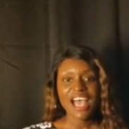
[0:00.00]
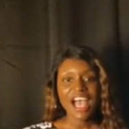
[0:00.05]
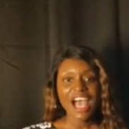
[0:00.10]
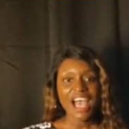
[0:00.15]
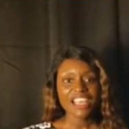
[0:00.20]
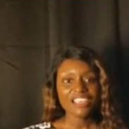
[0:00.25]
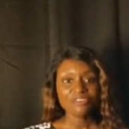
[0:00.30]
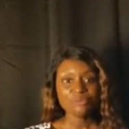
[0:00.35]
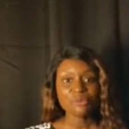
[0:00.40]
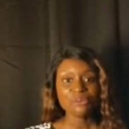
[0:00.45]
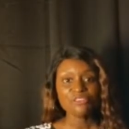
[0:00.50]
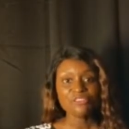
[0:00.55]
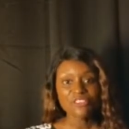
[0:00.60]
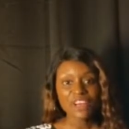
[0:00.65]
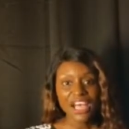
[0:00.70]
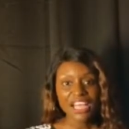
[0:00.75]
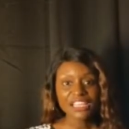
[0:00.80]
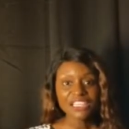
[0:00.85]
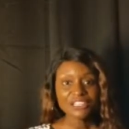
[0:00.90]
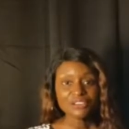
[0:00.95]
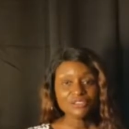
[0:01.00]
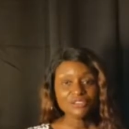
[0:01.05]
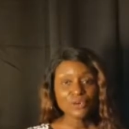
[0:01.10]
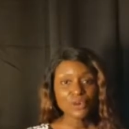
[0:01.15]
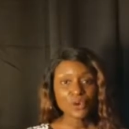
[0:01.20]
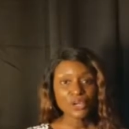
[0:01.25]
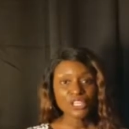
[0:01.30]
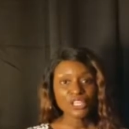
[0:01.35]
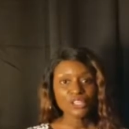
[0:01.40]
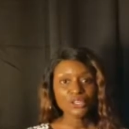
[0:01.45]
I have provided
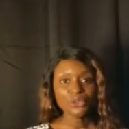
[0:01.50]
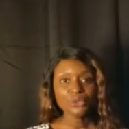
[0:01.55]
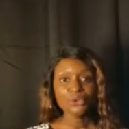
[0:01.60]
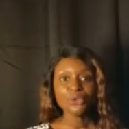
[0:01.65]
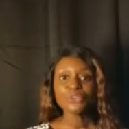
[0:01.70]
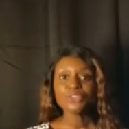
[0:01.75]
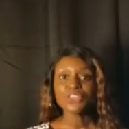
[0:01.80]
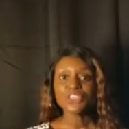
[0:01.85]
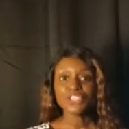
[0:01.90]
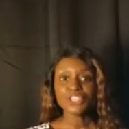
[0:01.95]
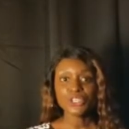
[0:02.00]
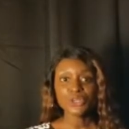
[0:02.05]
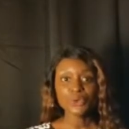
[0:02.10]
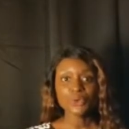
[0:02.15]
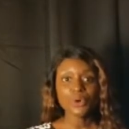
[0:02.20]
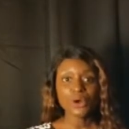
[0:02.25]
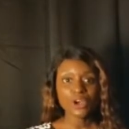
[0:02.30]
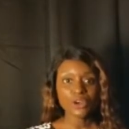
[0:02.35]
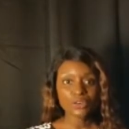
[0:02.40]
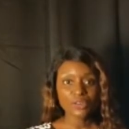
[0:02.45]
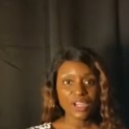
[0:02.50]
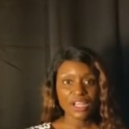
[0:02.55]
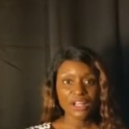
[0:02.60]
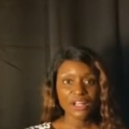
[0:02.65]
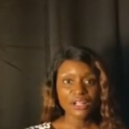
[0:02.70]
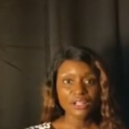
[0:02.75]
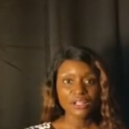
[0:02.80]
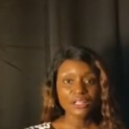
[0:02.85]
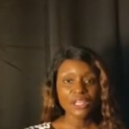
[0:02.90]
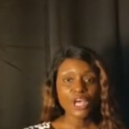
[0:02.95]
for you the
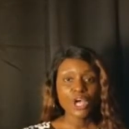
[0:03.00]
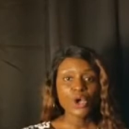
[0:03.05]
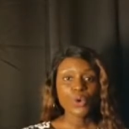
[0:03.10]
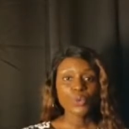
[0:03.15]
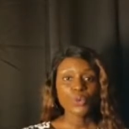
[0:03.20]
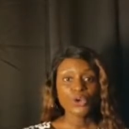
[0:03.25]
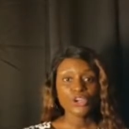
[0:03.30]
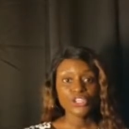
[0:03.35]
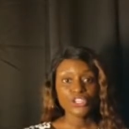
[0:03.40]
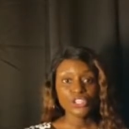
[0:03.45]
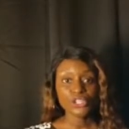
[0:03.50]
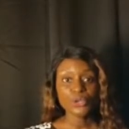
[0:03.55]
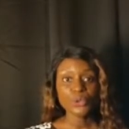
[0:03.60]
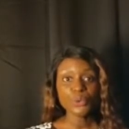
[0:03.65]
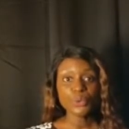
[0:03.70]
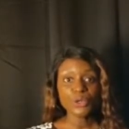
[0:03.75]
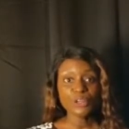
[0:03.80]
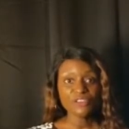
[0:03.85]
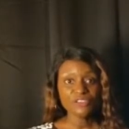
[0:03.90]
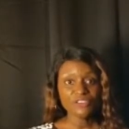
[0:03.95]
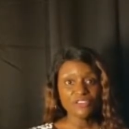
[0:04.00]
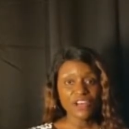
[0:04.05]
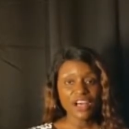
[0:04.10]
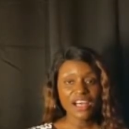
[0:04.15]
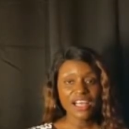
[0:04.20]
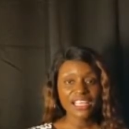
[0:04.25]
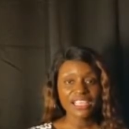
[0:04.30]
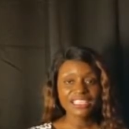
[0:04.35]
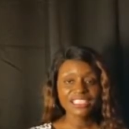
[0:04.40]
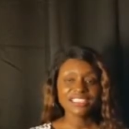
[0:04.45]
URL where you will
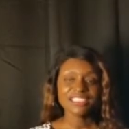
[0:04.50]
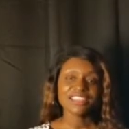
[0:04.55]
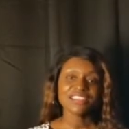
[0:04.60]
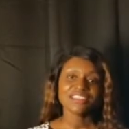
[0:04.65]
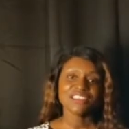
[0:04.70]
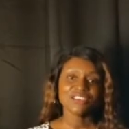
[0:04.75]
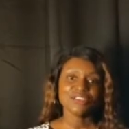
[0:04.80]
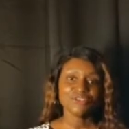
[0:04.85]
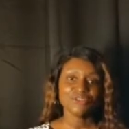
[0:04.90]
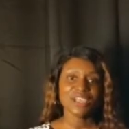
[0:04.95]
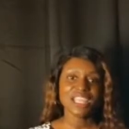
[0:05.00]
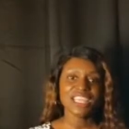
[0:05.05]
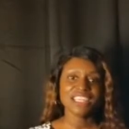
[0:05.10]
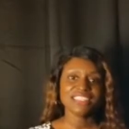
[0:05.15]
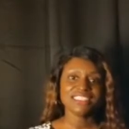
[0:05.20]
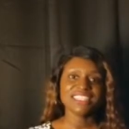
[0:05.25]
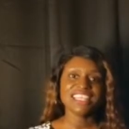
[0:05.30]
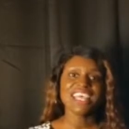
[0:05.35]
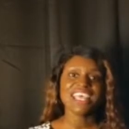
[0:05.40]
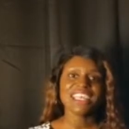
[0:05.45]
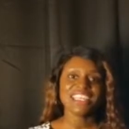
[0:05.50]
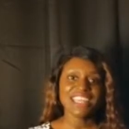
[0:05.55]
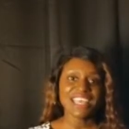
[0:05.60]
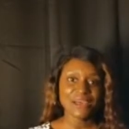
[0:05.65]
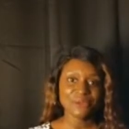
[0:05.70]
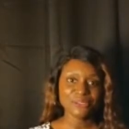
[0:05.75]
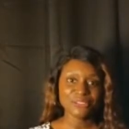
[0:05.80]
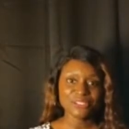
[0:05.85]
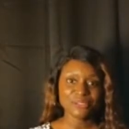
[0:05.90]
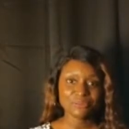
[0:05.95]
find the grant
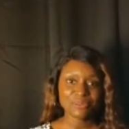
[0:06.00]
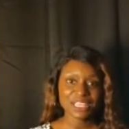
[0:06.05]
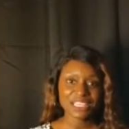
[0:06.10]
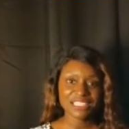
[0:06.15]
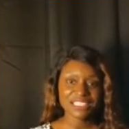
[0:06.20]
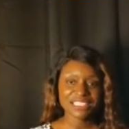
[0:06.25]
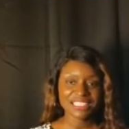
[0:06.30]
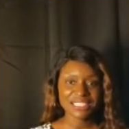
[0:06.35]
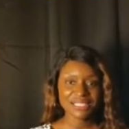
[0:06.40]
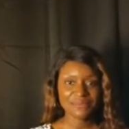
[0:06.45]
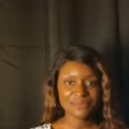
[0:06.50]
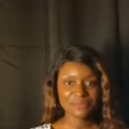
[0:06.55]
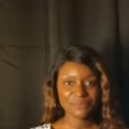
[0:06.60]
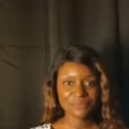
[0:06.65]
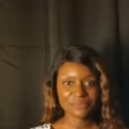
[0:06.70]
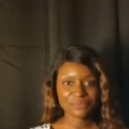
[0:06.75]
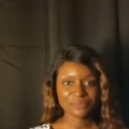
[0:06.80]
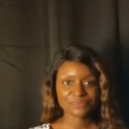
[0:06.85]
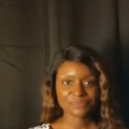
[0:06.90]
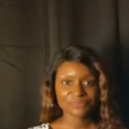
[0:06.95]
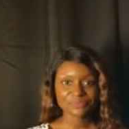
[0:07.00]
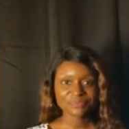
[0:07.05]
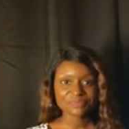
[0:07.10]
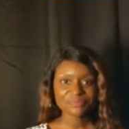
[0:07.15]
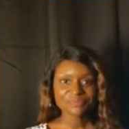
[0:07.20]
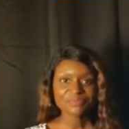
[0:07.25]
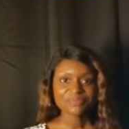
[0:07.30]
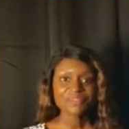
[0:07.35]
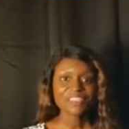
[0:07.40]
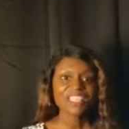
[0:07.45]
announcement.
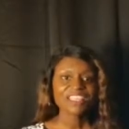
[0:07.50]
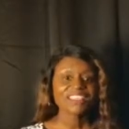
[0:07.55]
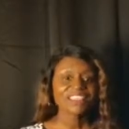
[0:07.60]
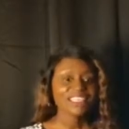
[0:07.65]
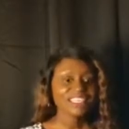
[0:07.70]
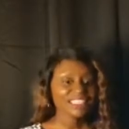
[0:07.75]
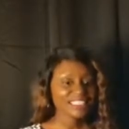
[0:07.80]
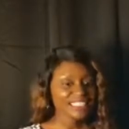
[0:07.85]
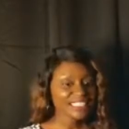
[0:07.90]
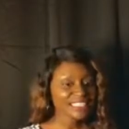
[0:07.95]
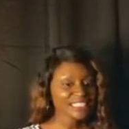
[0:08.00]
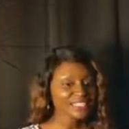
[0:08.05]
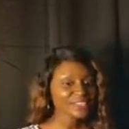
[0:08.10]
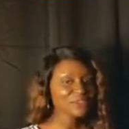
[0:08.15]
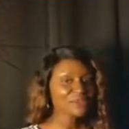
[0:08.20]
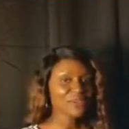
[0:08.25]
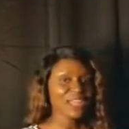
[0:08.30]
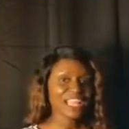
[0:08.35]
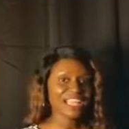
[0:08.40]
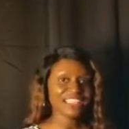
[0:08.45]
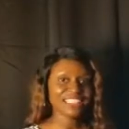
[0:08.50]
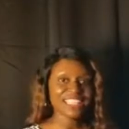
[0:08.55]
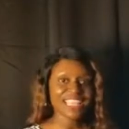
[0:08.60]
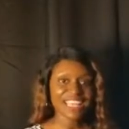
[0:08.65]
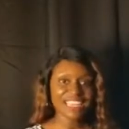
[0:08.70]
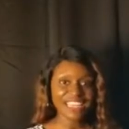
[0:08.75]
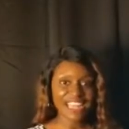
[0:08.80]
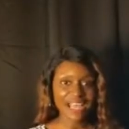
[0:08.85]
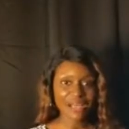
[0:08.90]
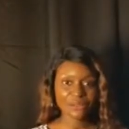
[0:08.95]
This is the grant
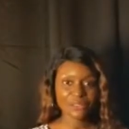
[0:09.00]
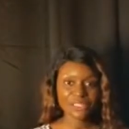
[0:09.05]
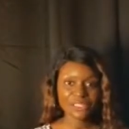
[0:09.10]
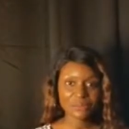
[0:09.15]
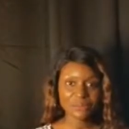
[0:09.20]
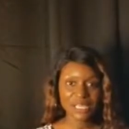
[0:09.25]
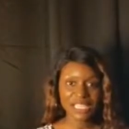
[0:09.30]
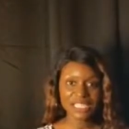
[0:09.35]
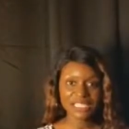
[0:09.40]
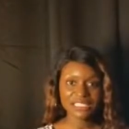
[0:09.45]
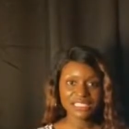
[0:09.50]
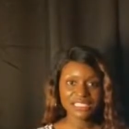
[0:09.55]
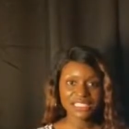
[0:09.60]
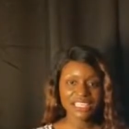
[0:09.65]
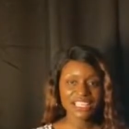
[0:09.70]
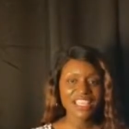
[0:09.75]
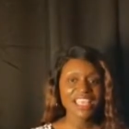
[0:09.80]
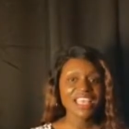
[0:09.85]
announcement,